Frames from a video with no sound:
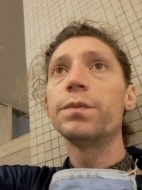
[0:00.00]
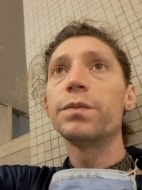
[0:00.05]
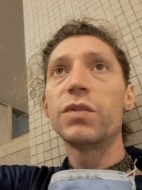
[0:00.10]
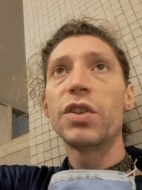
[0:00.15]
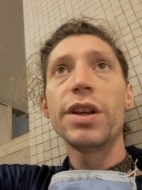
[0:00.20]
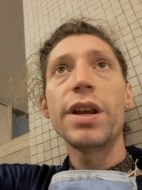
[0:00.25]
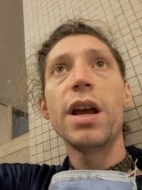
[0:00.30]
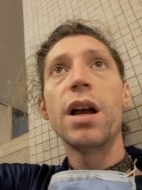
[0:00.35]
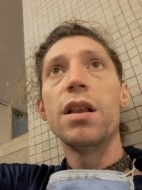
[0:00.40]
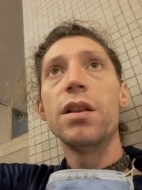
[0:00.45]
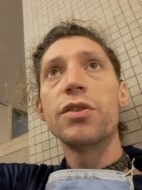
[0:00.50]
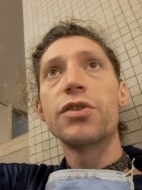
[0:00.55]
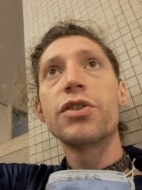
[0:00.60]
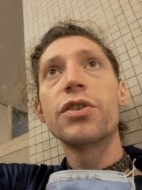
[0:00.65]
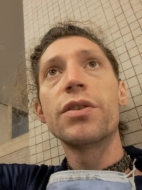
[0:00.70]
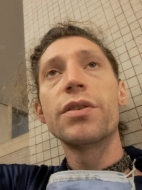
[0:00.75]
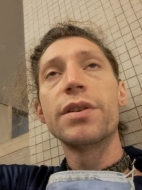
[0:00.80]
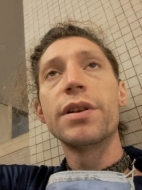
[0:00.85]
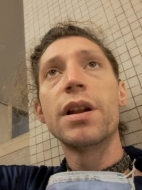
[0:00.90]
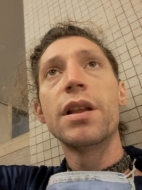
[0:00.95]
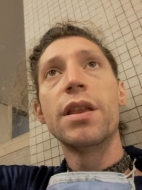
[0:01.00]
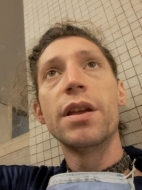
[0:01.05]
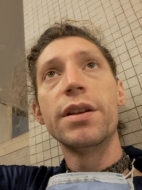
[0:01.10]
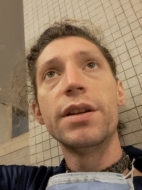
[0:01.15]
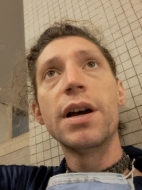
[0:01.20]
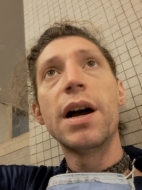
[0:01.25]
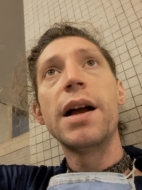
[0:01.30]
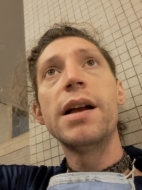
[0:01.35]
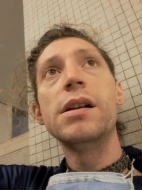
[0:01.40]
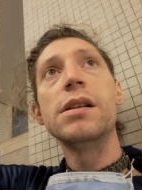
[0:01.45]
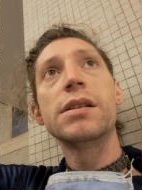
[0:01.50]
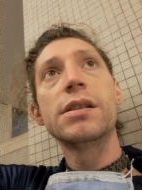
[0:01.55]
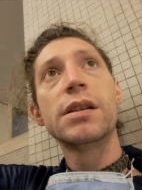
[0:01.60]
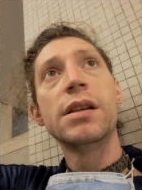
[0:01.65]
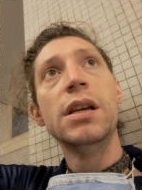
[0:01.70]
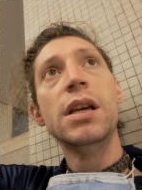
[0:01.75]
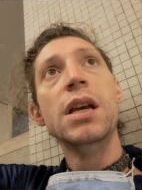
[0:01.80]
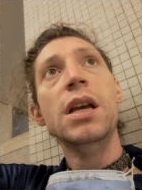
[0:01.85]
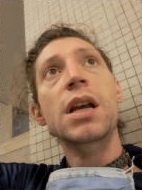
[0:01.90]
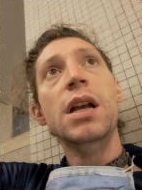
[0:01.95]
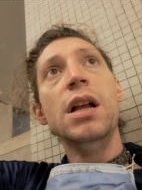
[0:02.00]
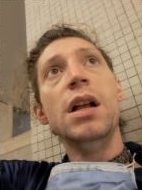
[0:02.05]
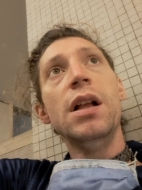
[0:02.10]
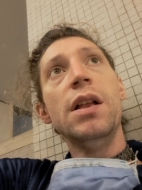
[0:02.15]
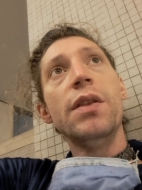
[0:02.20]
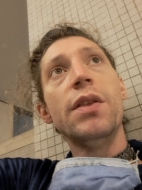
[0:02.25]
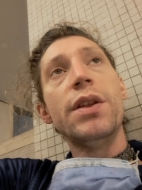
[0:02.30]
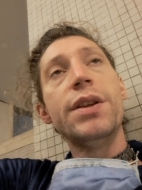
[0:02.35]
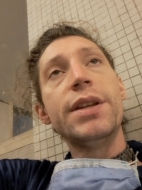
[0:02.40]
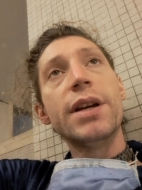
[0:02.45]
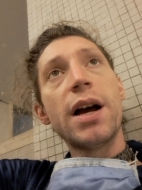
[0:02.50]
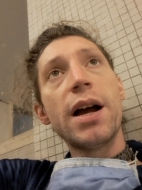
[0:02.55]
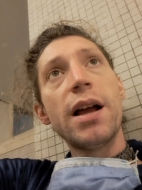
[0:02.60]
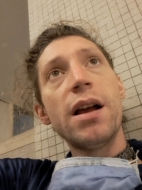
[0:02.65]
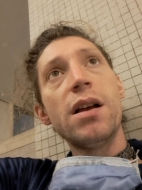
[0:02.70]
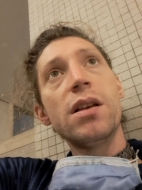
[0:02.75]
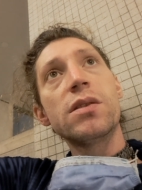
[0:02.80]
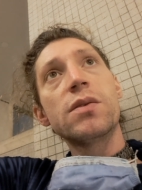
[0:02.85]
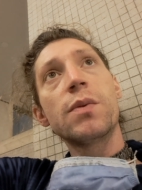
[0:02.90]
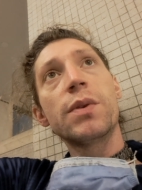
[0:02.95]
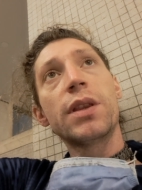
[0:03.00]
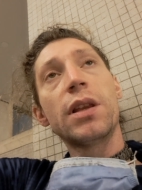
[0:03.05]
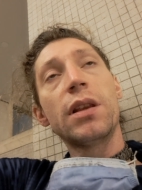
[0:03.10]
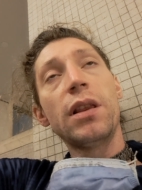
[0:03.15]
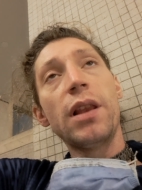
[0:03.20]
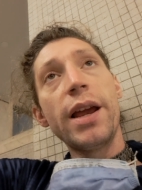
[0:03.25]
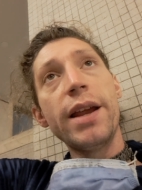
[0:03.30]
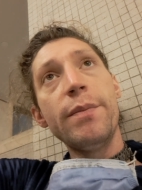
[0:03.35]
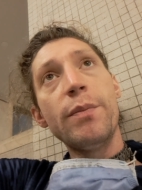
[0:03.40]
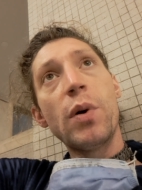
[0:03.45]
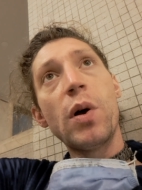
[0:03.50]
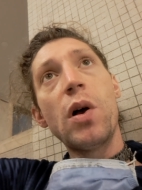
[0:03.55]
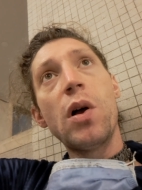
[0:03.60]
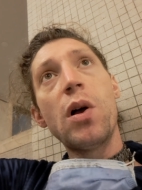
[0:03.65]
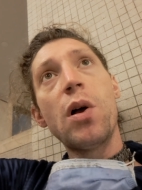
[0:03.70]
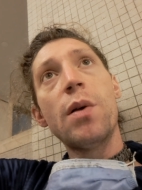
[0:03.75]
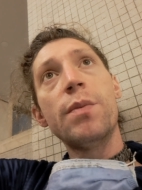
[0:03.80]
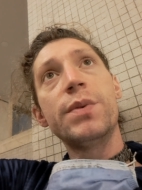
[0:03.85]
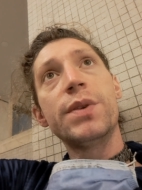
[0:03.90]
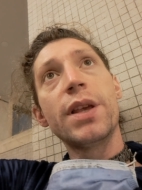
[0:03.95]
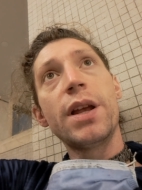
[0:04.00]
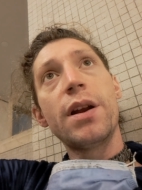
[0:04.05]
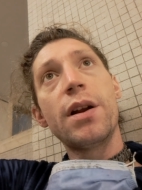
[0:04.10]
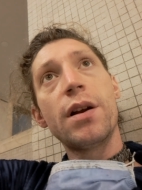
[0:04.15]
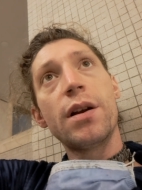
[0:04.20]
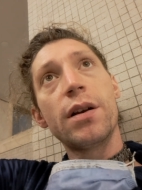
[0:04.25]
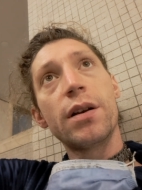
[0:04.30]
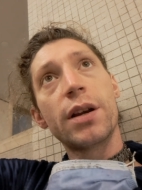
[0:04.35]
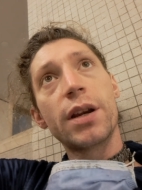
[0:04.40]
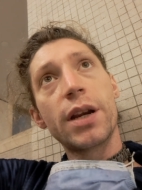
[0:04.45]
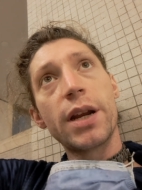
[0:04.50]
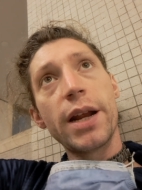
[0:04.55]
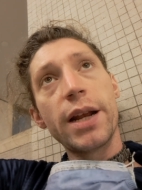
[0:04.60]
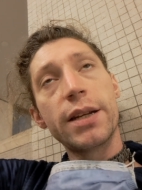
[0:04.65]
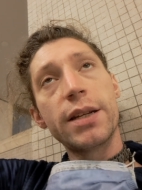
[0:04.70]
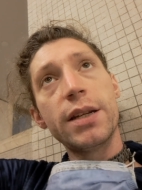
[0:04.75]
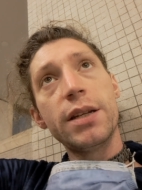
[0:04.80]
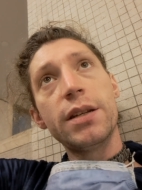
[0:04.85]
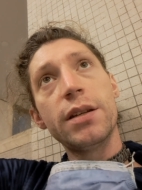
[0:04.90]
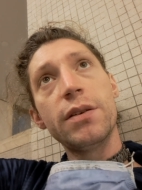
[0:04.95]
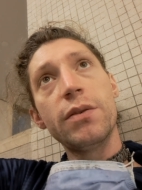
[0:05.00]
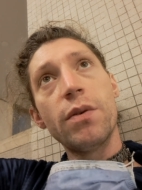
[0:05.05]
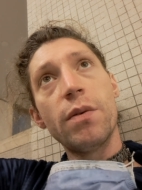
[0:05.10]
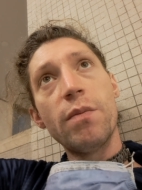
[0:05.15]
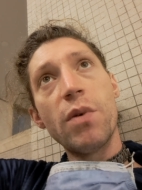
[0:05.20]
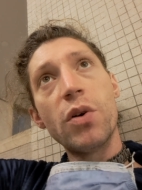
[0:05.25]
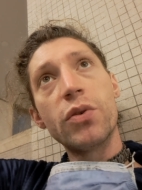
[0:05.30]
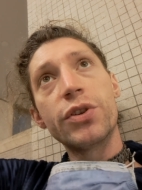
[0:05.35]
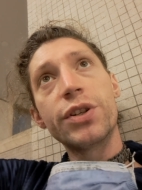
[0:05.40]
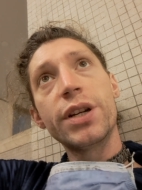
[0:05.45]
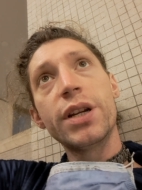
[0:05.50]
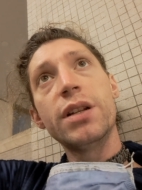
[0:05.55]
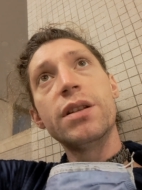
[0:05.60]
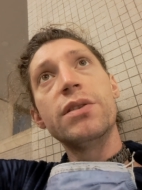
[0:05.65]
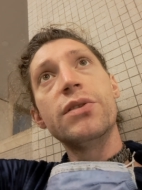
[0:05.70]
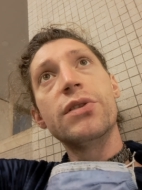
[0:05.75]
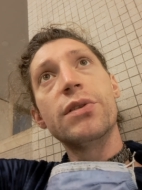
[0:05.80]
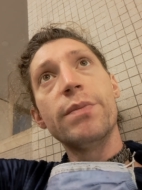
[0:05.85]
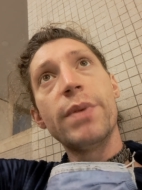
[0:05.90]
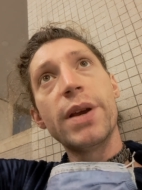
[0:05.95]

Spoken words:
So yeah, there's the dials with the light bulbs that are connected to emotions are